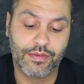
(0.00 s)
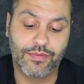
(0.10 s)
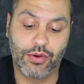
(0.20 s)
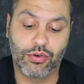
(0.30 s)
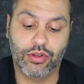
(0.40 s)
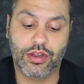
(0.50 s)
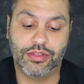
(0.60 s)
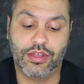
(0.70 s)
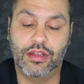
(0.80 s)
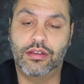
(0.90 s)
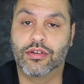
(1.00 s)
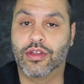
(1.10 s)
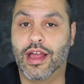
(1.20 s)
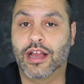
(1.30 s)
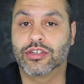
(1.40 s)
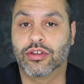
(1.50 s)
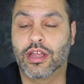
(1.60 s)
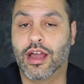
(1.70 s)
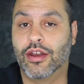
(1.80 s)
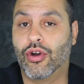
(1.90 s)
If you were to look at these, you can actually
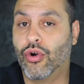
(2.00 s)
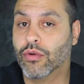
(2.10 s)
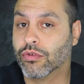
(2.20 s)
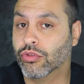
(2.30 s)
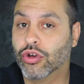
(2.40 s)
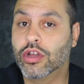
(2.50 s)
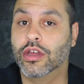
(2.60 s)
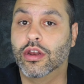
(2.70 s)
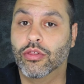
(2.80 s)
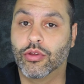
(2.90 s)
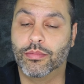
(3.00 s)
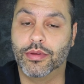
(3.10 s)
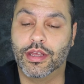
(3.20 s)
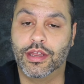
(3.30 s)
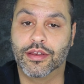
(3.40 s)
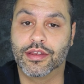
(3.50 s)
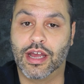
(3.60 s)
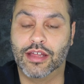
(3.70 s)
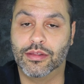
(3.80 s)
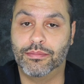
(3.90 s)
kind of overlook it a little bit
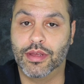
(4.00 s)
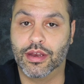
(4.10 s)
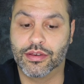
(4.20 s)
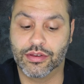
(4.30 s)
inside the bin,